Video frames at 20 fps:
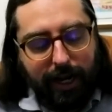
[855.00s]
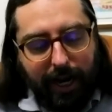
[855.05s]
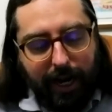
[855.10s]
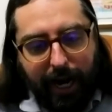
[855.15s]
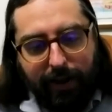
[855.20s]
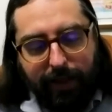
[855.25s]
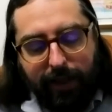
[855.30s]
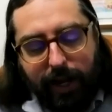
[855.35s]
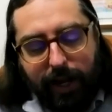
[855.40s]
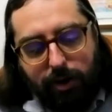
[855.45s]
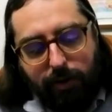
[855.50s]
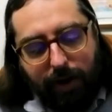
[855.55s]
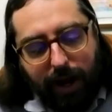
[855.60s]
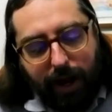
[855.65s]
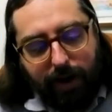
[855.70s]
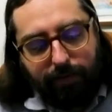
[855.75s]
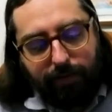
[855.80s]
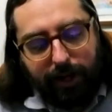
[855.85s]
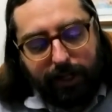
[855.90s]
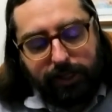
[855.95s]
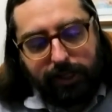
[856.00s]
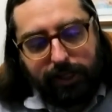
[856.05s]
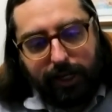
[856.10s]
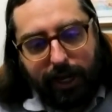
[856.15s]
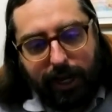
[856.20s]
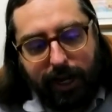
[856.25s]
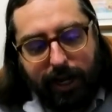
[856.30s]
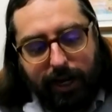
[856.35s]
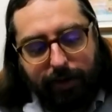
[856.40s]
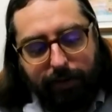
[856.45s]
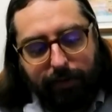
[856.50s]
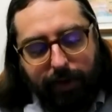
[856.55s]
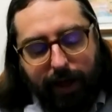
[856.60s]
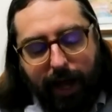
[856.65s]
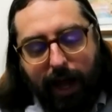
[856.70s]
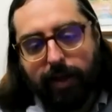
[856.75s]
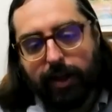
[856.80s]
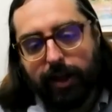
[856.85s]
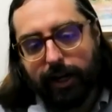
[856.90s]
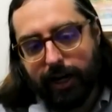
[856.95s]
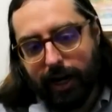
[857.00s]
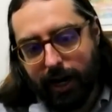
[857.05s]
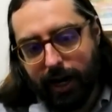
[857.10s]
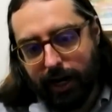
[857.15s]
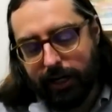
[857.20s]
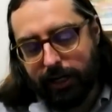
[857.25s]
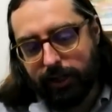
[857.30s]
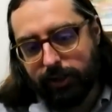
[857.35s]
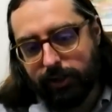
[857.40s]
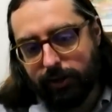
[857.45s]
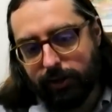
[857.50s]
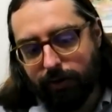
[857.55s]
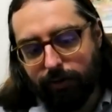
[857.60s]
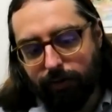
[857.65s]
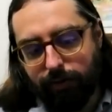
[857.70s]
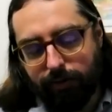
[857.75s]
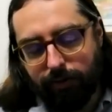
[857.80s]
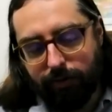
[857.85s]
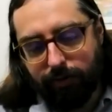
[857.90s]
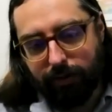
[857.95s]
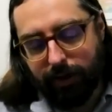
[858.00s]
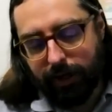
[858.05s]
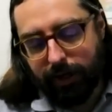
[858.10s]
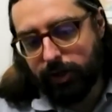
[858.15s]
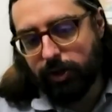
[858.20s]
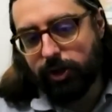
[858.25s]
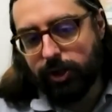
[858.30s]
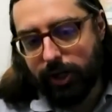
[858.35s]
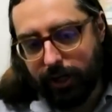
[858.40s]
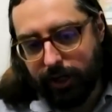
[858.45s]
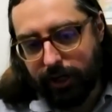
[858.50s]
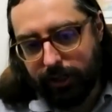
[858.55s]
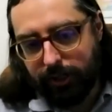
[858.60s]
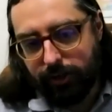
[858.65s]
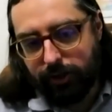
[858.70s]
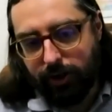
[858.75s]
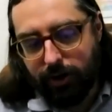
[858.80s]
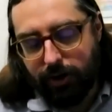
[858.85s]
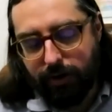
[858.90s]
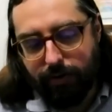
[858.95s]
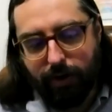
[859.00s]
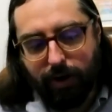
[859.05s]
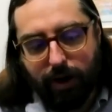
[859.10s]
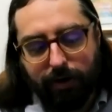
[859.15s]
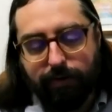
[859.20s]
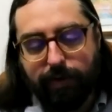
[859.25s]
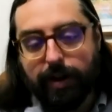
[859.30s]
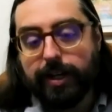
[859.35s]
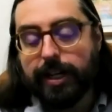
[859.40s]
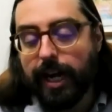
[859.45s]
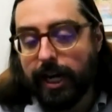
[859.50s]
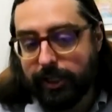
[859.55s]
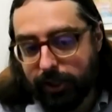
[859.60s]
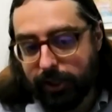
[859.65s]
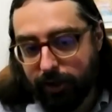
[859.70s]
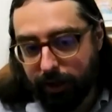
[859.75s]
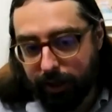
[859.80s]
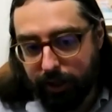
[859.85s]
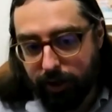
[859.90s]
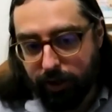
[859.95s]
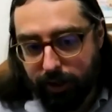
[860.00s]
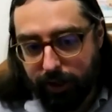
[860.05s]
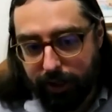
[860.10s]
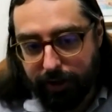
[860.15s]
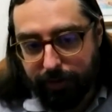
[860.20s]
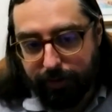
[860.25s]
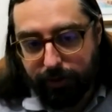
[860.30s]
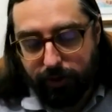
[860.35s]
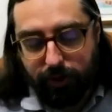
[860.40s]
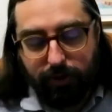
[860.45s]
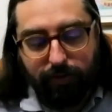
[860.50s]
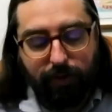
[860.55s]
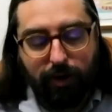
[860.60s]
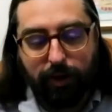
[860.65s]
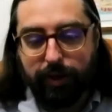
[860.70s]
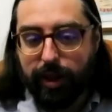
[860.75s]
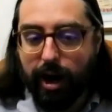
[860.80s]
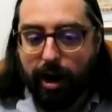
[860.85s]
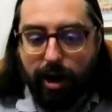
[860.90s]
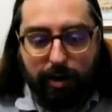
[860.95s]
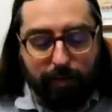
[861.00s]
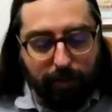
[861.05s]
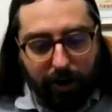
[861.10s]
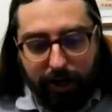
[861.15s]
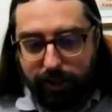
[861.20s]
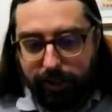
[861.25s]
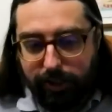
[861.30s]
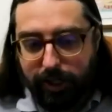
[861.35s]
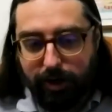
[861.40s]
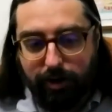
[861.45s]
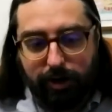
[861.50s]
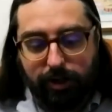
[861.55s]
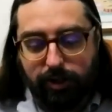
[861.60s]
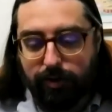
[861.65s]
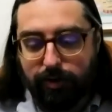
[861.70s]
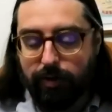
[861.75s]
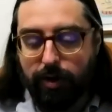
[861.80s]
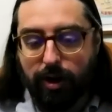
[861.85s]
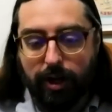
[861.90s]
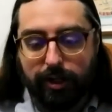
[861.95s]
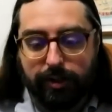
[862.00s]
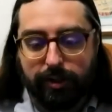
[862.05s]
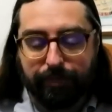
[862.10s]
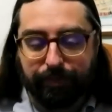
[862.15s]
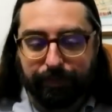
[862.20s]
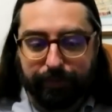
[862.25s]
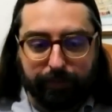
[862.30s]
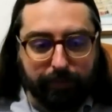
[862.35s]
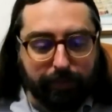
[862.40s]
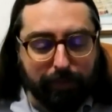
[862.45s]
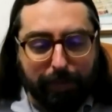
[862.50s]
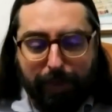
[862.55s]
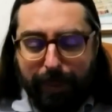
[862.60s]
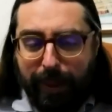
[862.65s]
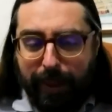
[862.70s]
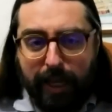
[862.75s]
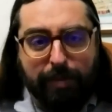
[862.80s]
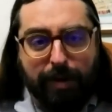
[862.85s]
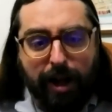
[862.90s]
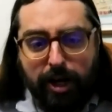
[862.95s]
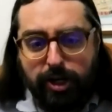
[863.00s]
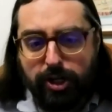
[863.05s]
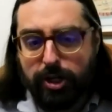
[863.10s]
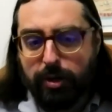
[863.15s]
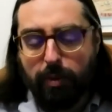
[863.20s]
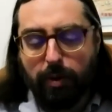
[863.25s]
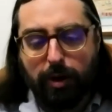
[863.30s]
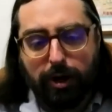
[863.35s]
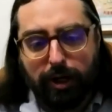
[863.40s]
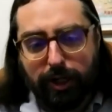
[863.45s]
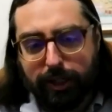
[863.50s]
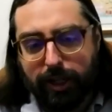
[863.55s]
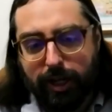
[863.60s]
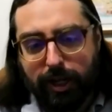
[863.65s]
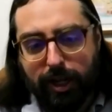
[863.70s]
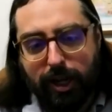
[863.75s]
And then you have, let's say, other kinds of literature. So you've got fantastical literature. So you've got the Harry Potter series, you've got Imagine a World